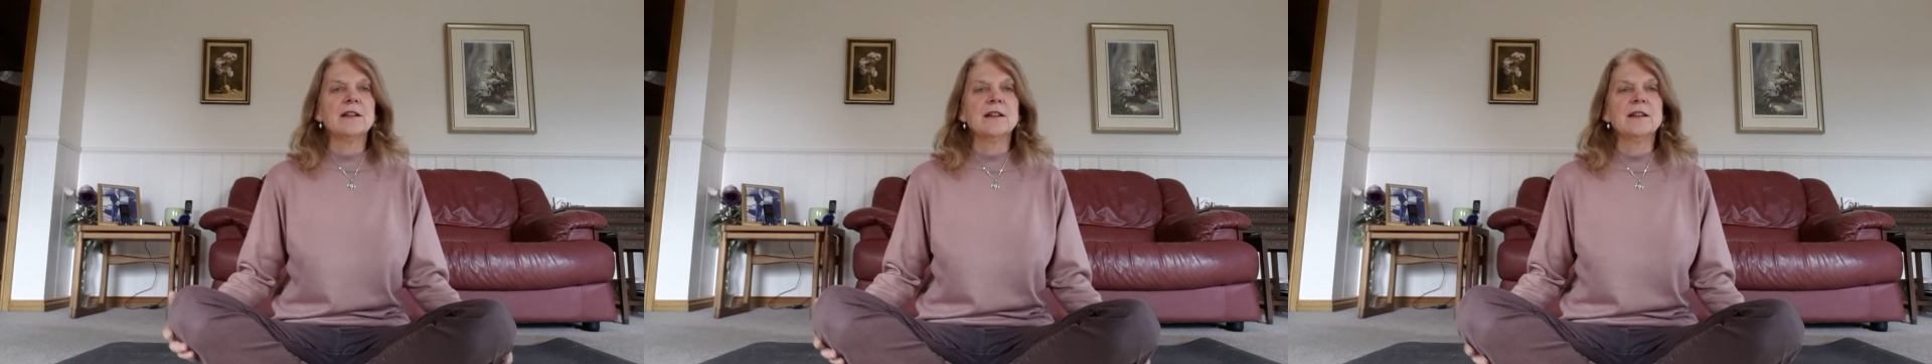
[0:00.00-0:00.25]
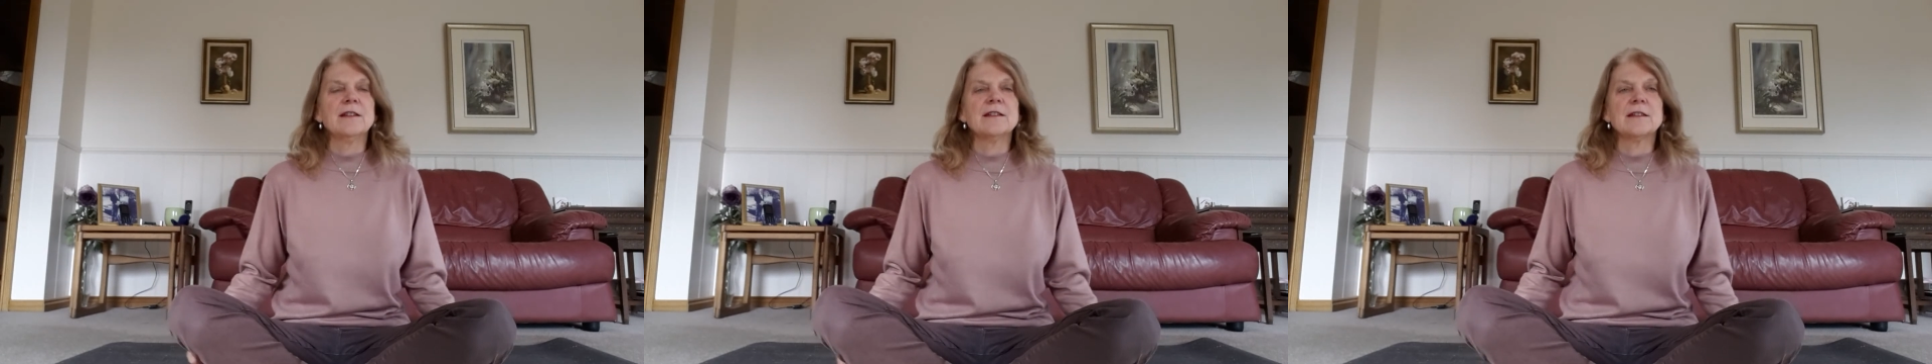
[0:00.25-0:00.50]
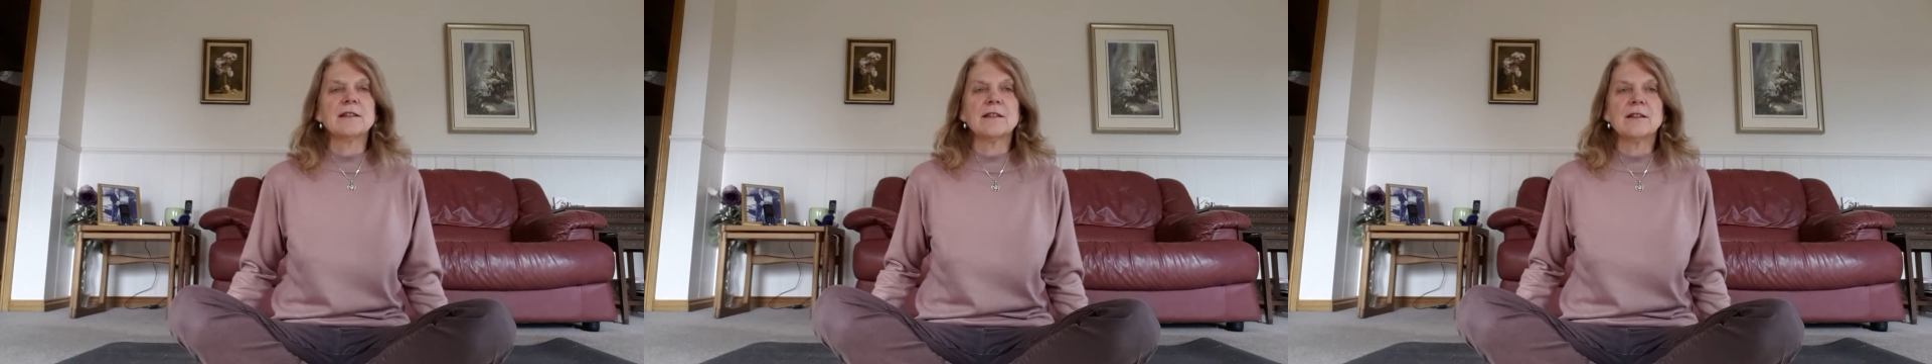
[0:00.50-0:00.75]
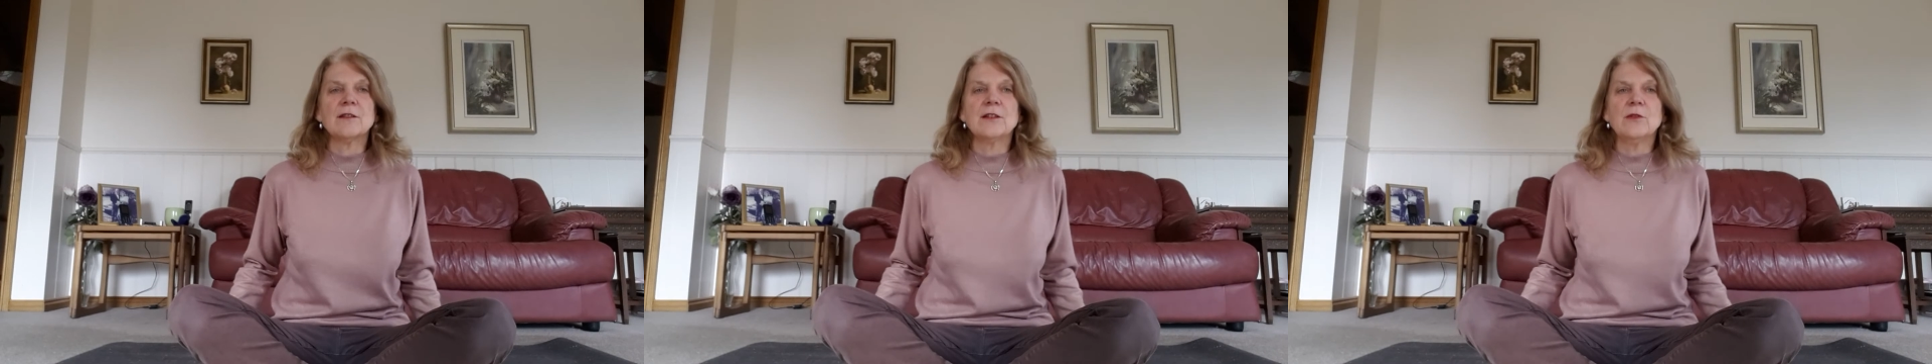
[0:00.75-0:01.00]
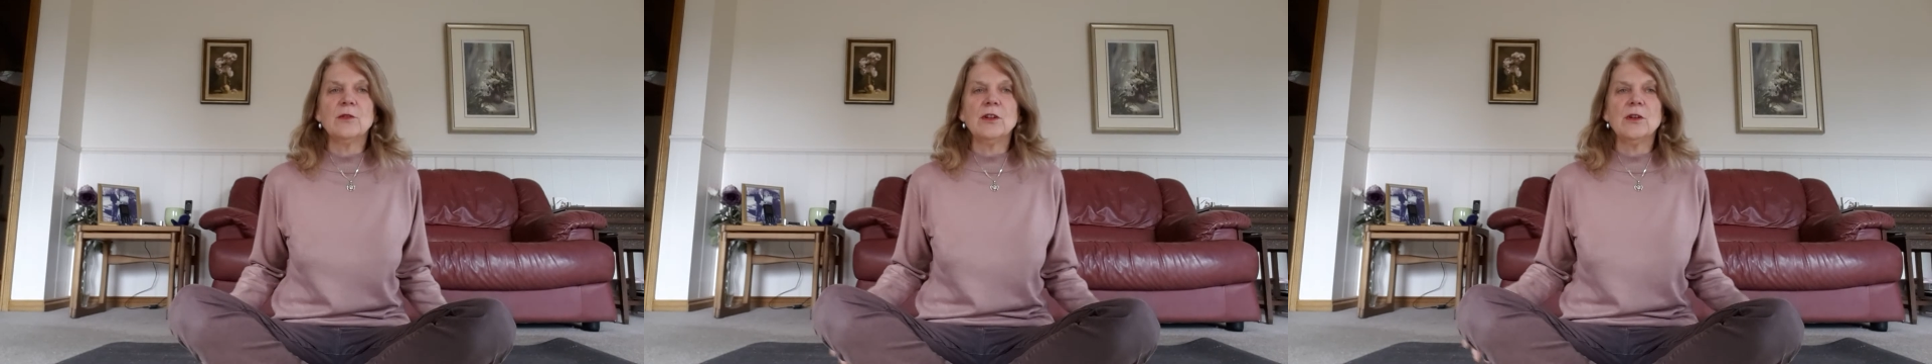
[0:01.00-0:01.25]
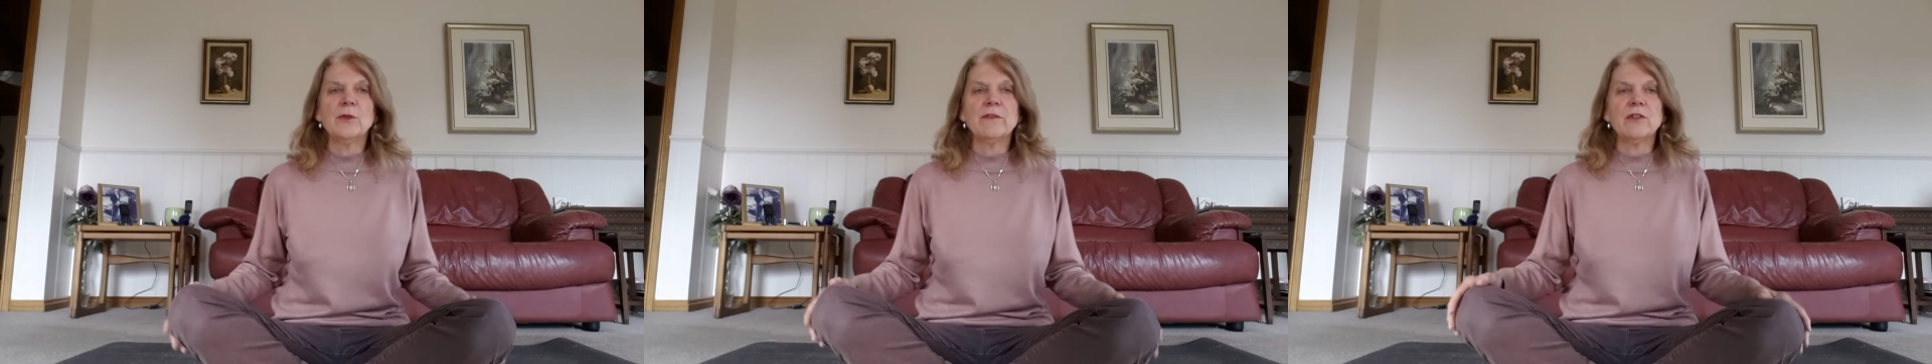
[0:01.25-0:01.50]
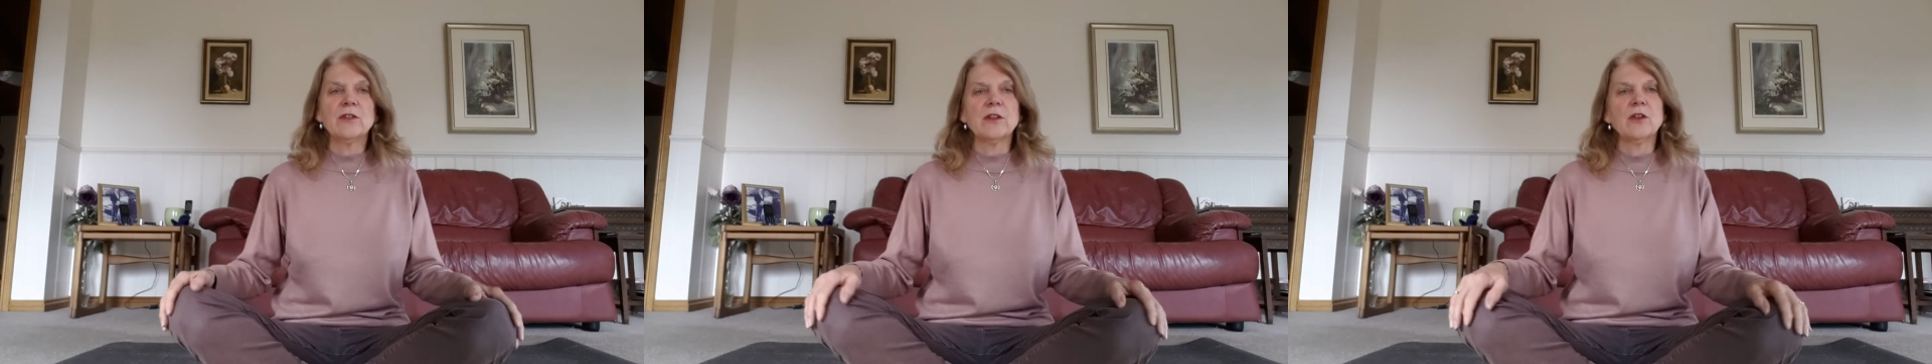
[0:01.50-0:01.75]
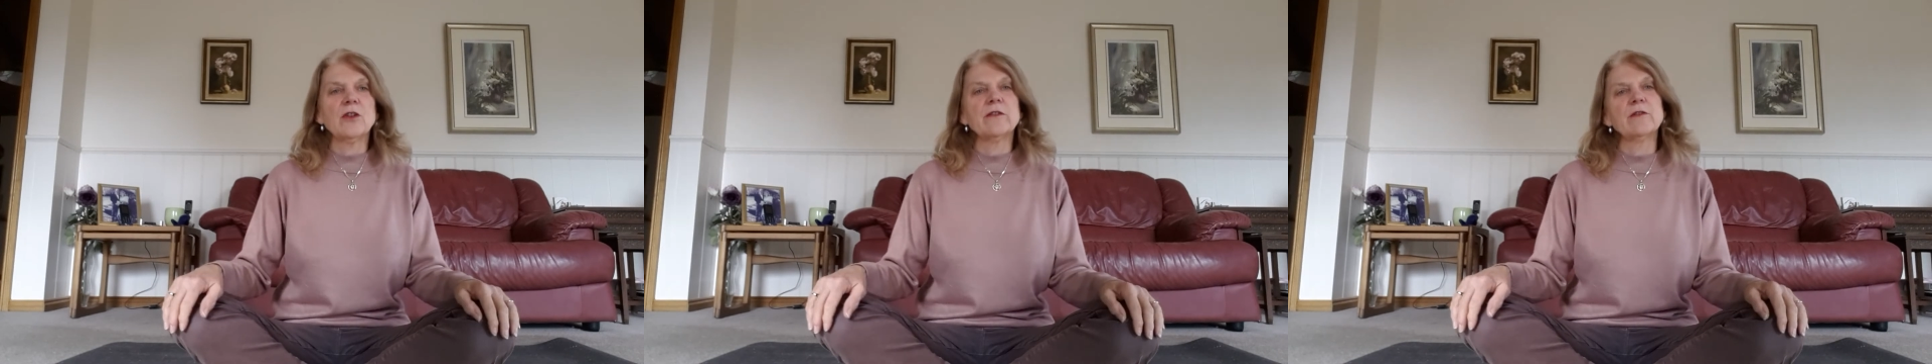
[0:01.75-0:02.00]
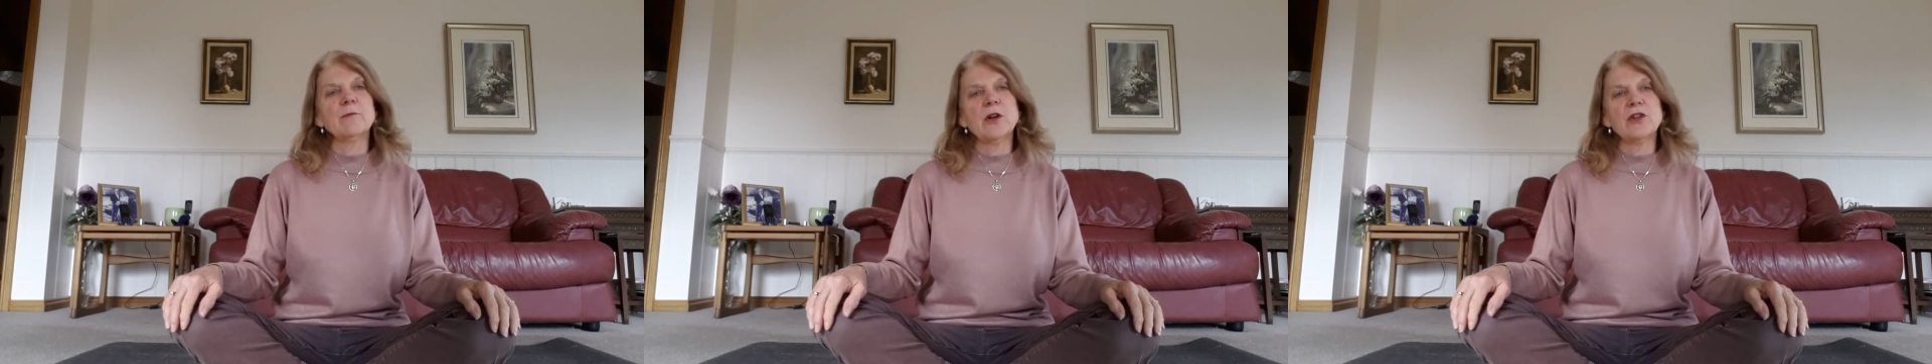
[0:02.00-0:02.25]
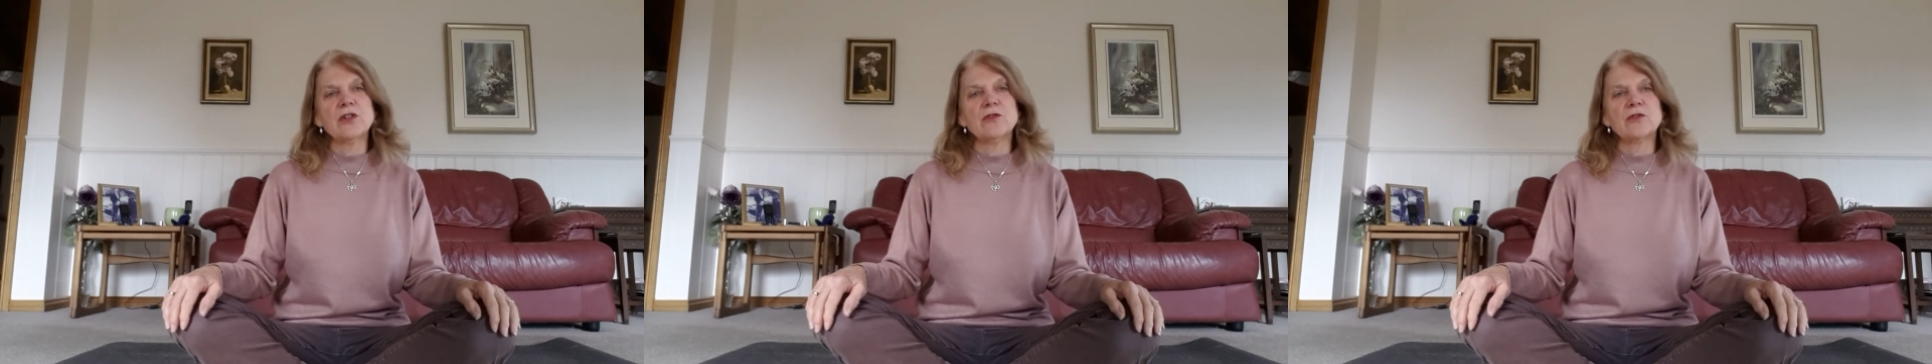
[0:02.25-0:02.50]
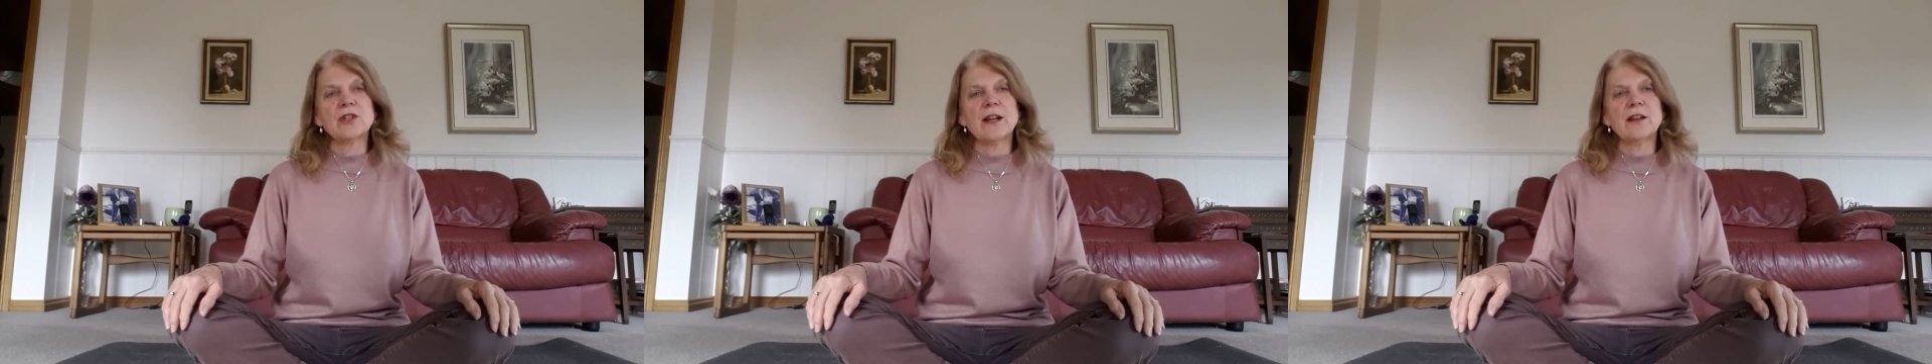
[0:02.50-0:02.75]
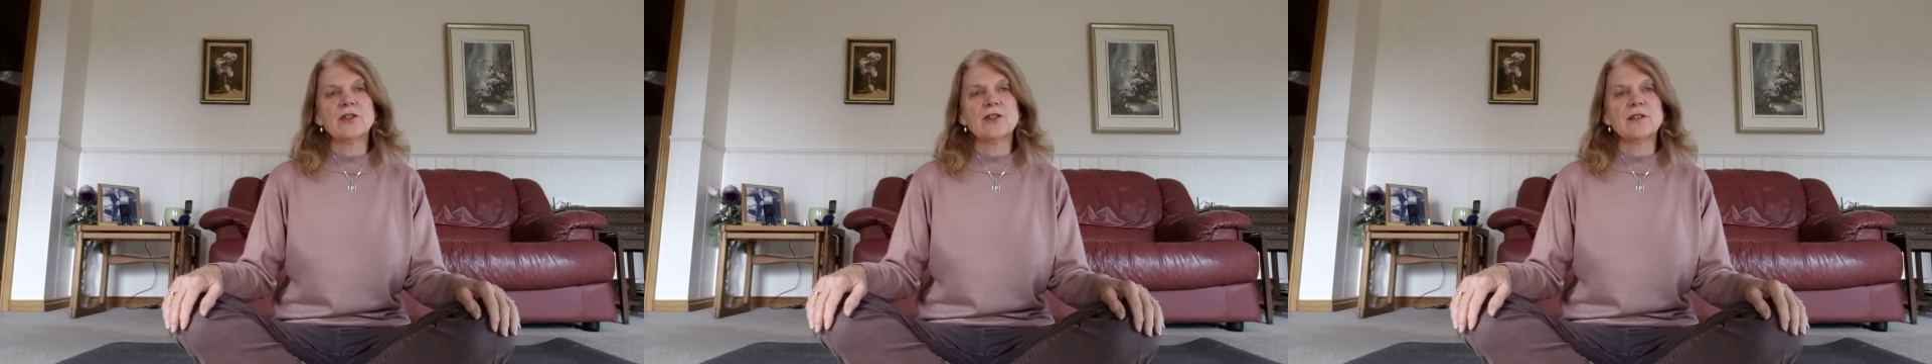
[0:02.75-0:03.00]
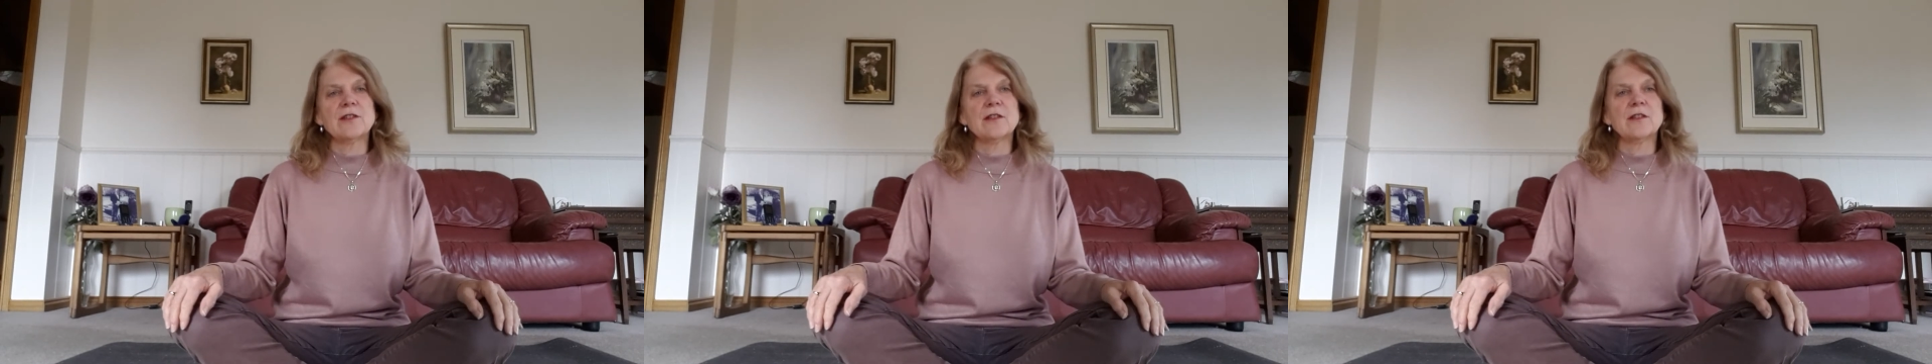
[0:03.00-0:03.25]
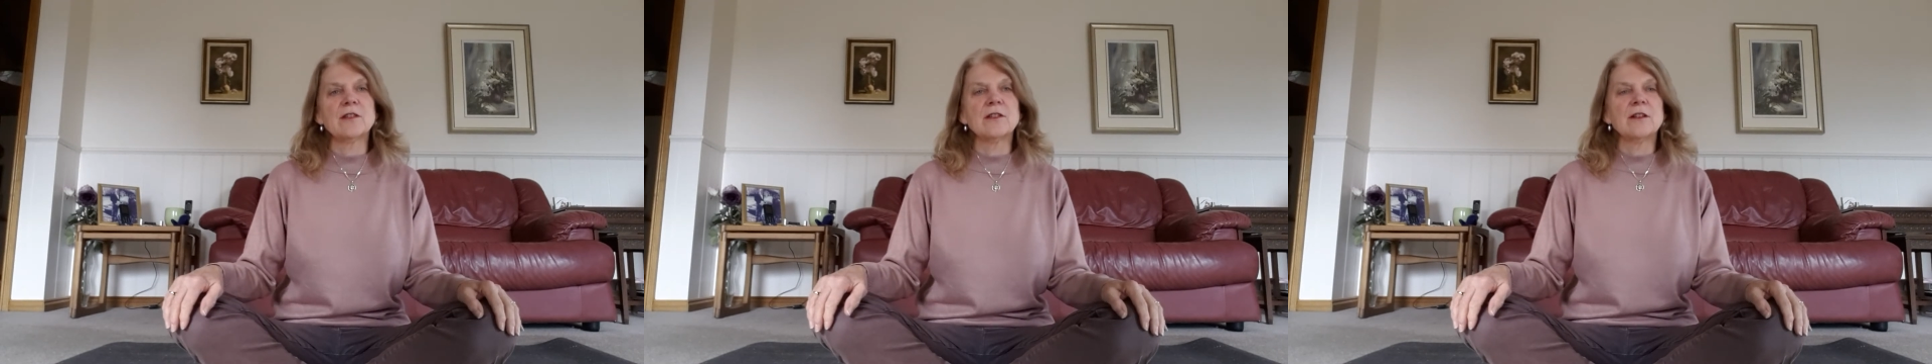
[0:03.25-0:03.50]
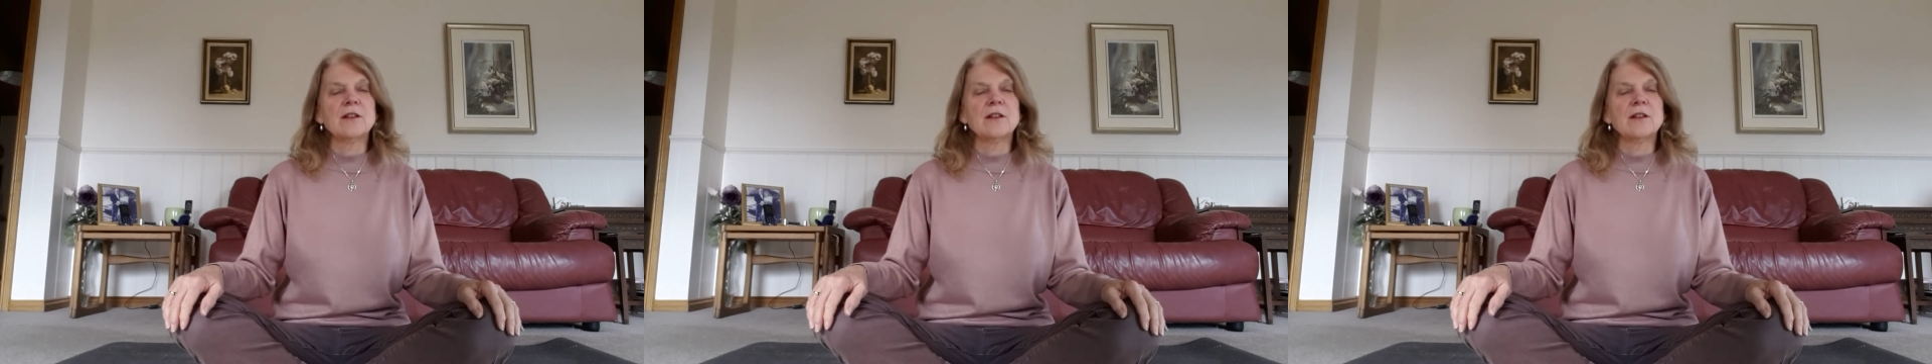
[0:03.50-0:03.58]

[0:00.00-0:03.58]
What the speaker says: And, we've had a lot of emotional challenges and